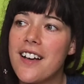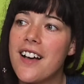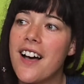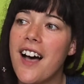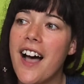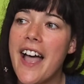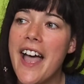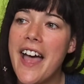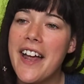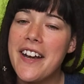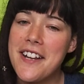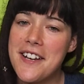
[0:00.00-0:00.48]

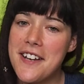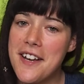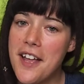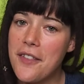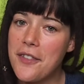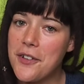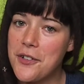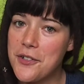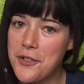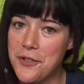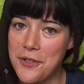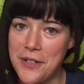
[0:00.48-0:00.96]
I had
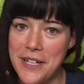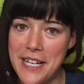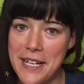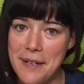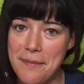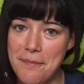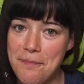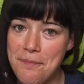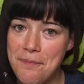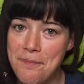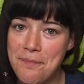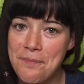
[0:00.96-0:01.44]
another
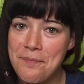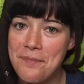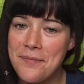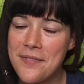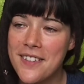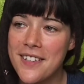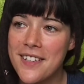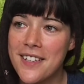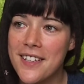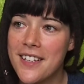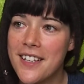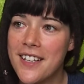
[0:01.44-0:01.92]
dream
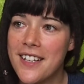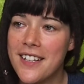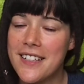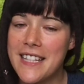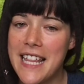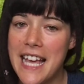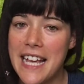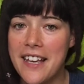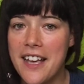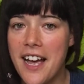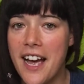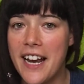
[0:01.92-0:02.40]

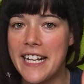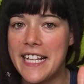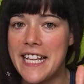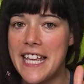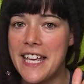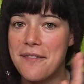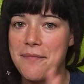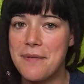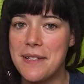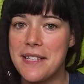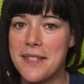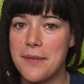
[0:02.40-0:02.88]
that kind of
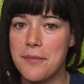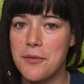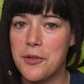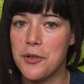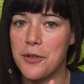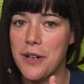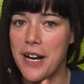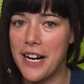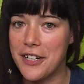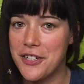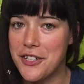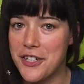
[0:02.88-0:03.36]
gave me some
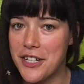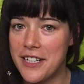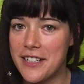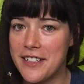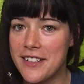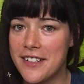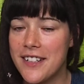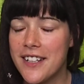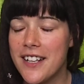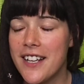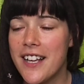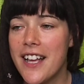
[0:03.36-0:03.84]

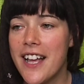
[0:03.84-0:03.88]
direction.